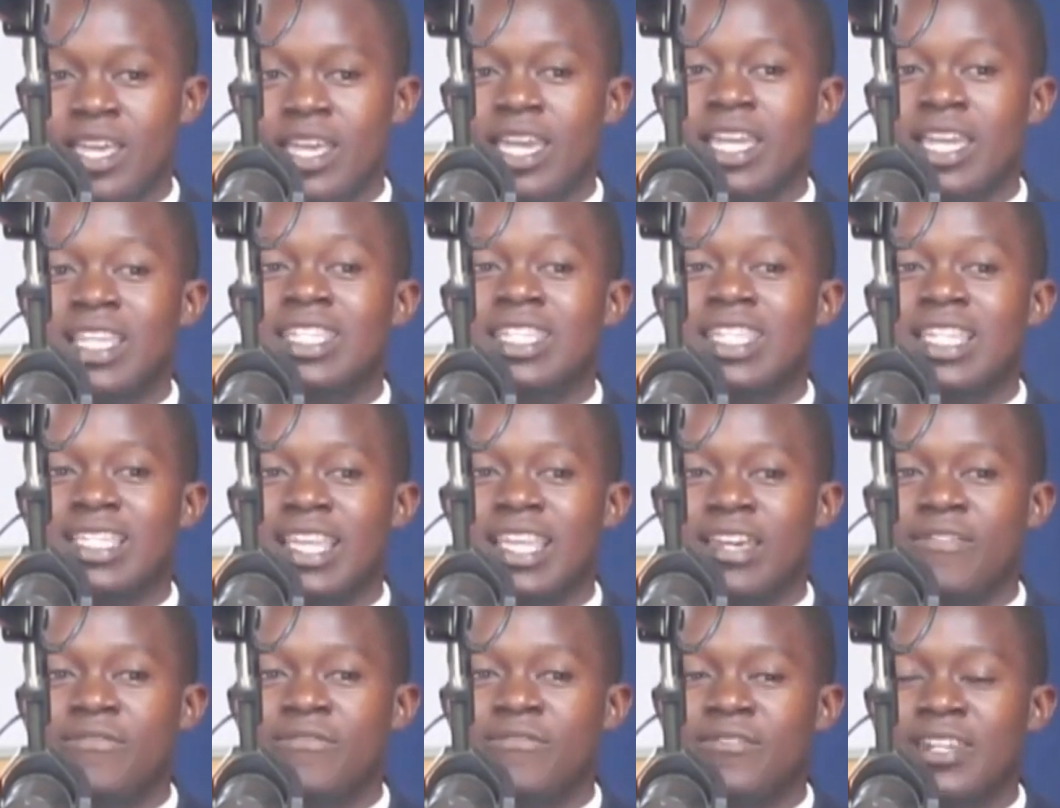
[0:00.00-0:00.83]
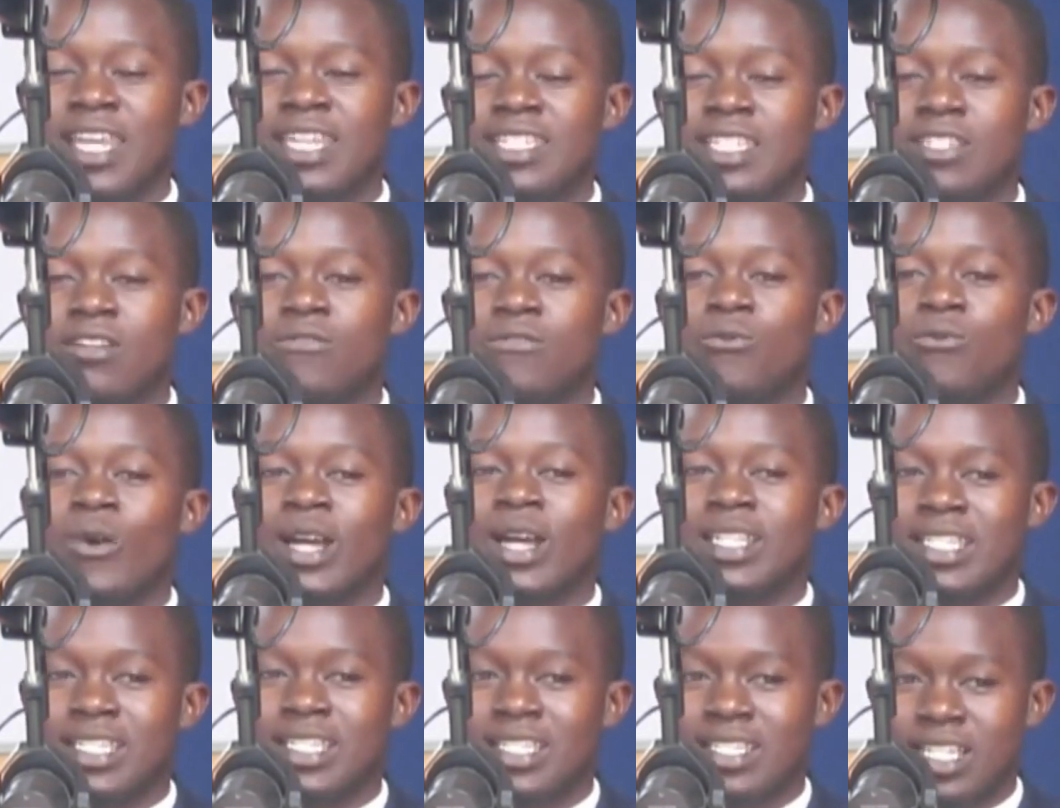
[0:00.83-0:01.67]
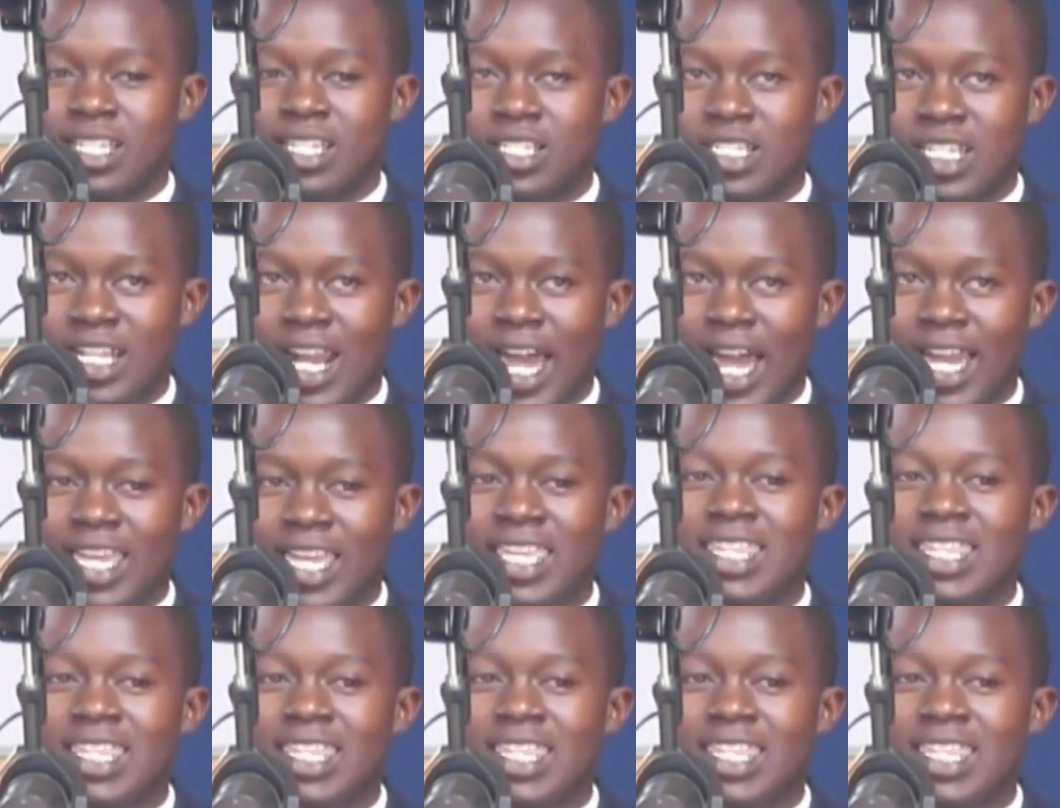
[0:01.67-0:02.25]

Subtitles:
in the definition of what is a drug,